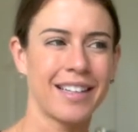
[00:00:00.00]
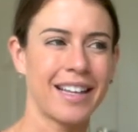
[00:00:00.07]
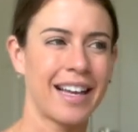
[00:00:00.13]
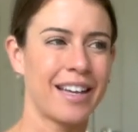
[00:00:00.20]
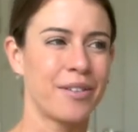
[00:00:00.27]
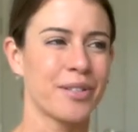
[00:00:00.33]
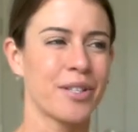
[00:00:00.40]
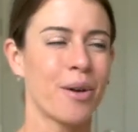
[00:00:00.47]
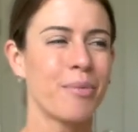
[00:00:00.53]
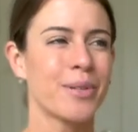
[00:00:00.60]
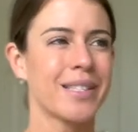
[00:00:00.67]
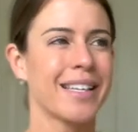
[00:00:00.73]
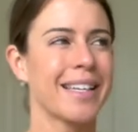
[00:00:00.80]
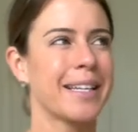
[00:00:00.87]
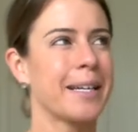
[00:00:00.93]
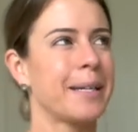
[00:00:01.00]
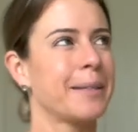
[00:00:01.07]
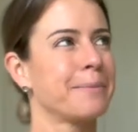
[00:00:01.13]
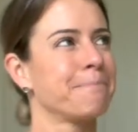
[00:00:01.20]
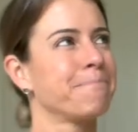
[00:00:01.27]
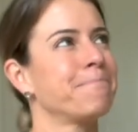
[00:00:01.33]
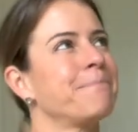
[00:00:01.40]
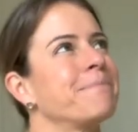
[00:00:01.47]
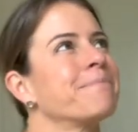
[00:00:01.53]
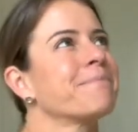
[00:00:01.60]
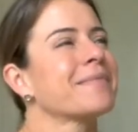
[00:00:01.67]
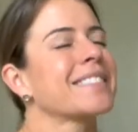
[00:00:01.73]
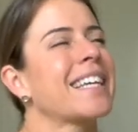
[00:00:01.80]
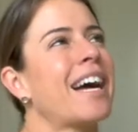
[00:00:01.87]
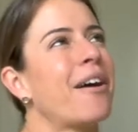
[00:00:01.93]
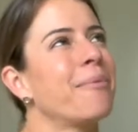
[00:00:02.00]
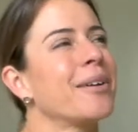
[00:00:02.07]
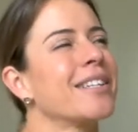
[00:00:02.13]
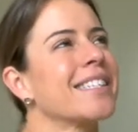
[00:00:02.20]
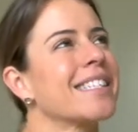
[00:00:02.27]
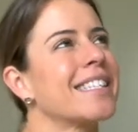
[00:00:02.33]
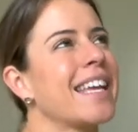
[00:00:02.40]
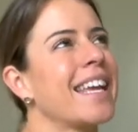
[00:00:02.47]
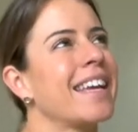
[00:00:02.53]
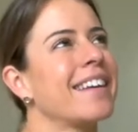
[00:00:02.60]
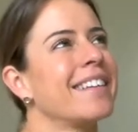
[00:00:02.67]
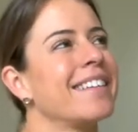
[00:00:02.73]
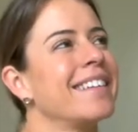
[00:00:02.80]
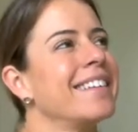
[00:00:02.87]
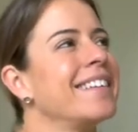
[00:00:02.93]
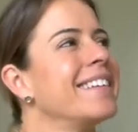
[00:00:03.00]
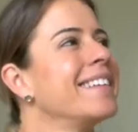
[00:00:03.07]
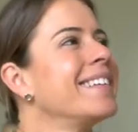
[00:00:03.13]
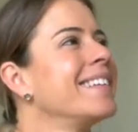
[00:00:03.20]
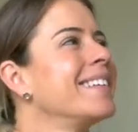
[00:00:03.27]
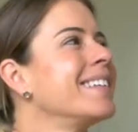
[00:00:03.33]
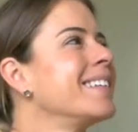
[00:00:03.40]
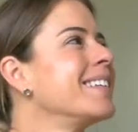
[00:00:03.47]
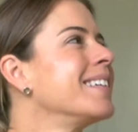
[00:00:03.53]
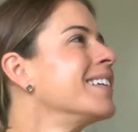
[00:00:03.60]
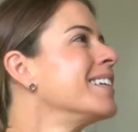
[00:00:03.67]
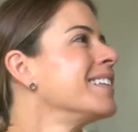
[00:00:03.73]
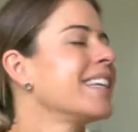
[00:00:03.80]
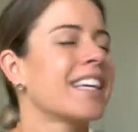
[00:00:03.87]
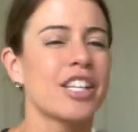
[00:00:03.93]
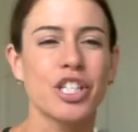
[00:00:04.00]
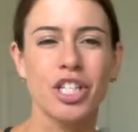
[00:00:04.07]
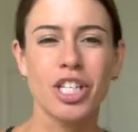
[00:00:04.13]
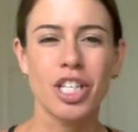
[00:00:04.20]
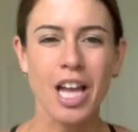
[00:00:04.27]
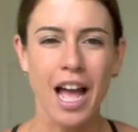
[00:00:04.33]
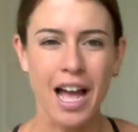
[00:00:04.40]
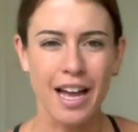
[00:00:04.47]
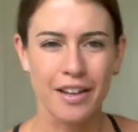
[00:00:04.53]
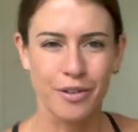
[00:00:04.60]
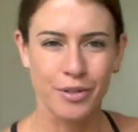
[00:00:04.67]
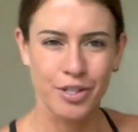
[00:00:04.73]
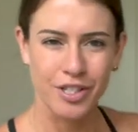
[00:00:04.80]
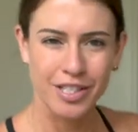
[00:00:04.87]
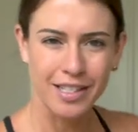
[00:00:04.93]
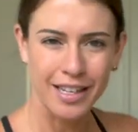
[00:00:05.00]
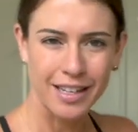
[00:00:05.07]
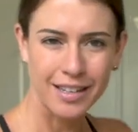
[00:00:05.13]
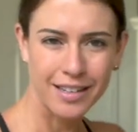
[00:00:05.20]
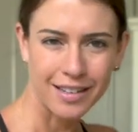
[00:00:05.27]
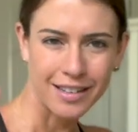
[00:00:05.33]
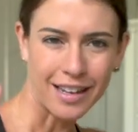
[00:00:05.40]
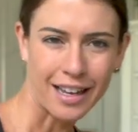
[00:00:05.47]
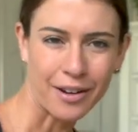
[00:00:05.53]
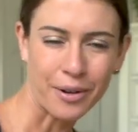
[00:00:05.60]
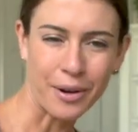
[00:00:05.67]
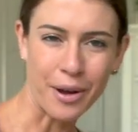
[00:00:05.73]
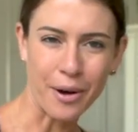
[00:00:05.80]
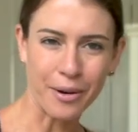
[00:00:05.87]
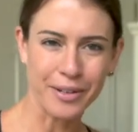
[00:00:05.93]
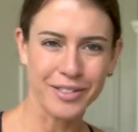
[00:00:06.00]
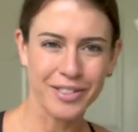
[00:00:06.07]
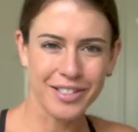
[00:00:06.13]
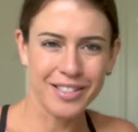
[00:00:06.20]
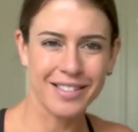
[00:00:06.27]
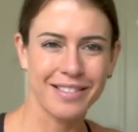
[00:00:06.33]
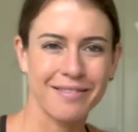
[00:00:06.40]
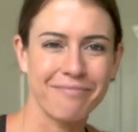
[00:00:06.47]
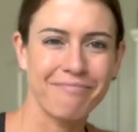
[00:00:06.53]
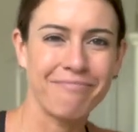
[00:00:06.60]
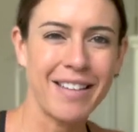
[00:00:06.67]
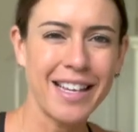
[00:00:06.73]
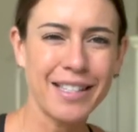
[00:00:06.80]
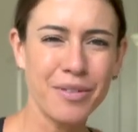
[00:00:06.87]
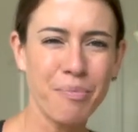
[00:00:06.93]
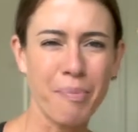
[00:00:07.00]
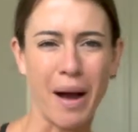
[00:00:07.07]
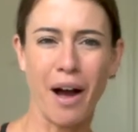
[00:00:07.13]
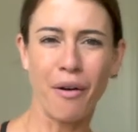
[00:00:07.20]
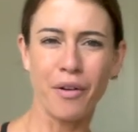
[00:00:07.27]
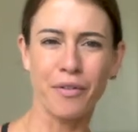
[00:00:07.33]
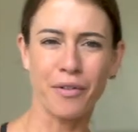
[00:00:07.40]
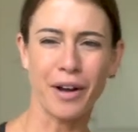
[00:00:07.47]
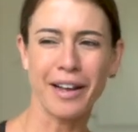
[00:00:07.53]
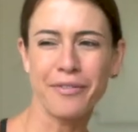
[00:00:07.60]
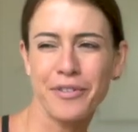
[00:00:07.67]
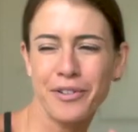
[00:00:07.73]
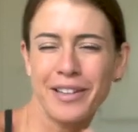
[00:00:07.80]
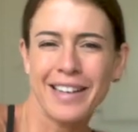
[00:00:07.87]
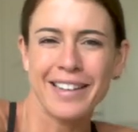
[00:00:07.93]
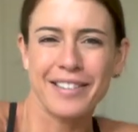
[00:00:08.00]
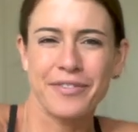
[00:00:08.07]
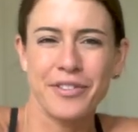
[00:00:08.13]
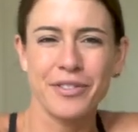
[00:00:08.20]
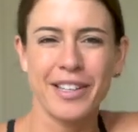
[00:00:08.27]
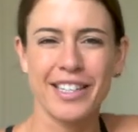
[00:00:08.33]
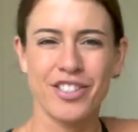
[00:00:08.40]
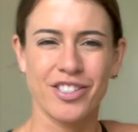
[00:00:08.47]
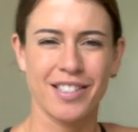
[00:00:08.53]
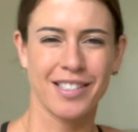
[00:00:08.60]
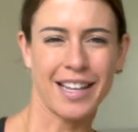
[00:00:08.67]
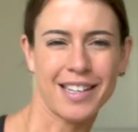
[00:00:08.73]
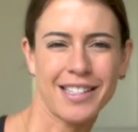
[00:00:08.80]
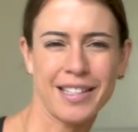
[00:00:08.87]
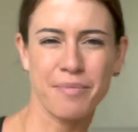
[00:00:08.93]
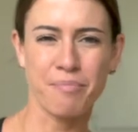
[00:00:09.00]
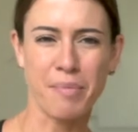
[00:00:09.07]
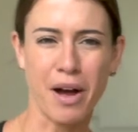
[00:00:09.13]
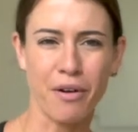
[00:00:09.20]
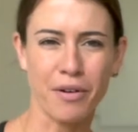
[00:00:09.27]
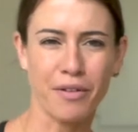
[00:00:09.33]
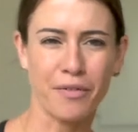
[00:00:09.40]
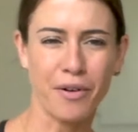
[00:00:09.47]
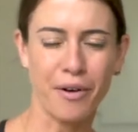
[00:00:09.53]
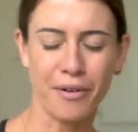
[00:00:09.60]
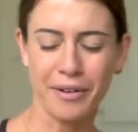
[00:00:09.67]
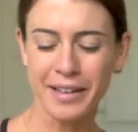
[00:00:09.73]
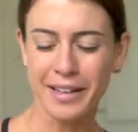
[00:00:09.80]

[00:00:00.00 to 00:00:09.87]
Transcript: it was almost like, um, how am I gonna say it? Like a shadow, just like, I don't know, makes you powerful. I feel like I feel like just sexy and powerful.